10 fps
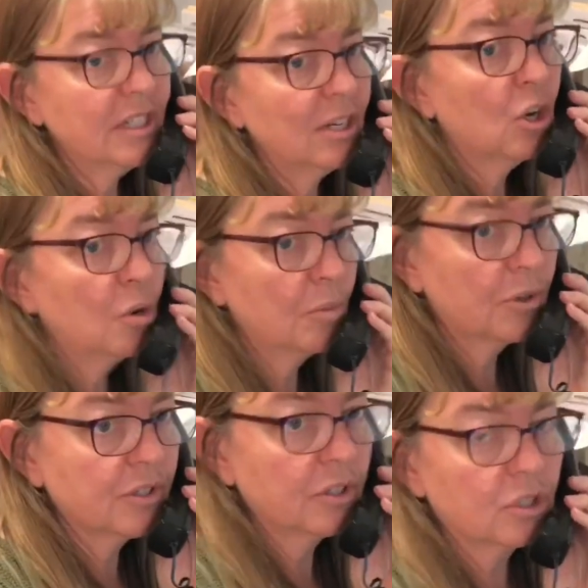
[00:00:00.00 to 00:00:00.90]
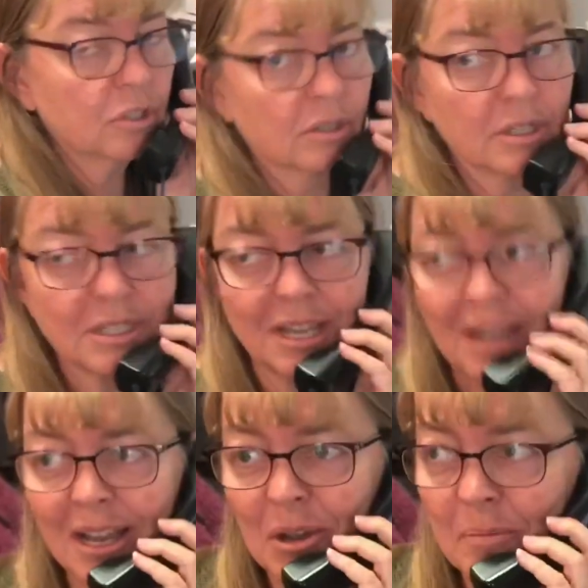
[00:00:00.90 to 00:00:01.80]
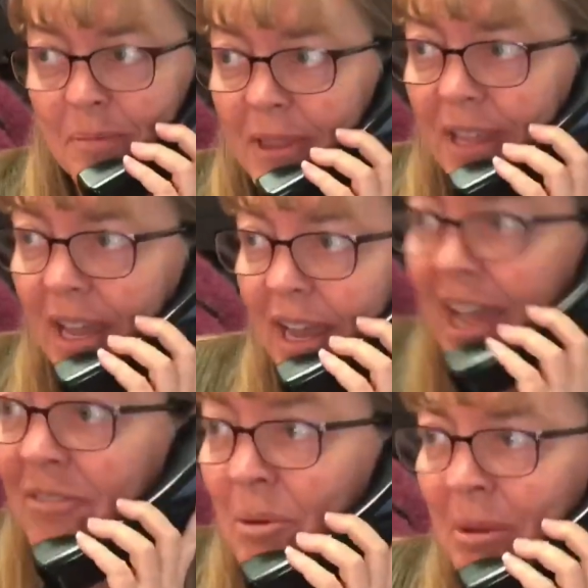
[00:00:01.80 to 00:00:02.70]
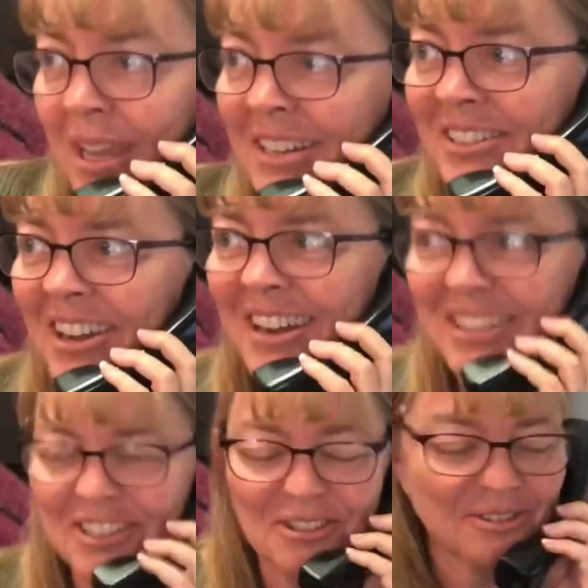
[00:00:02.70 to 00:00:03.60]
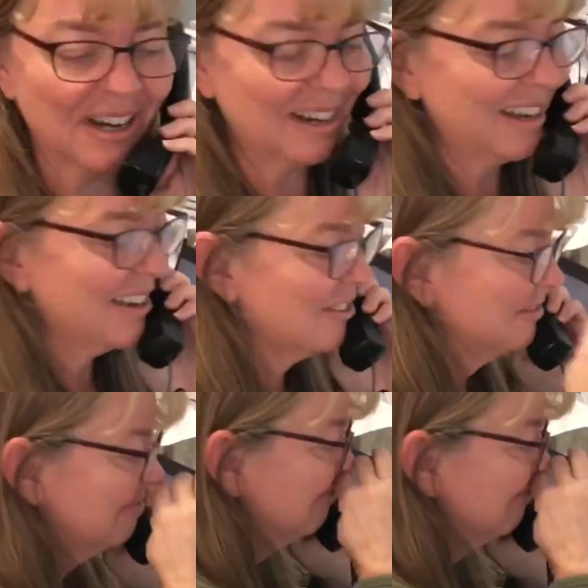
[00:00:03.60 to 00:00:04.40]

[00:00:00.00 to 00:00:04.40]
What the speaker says: need homeowner's insurance. I have a man to talk to you right now.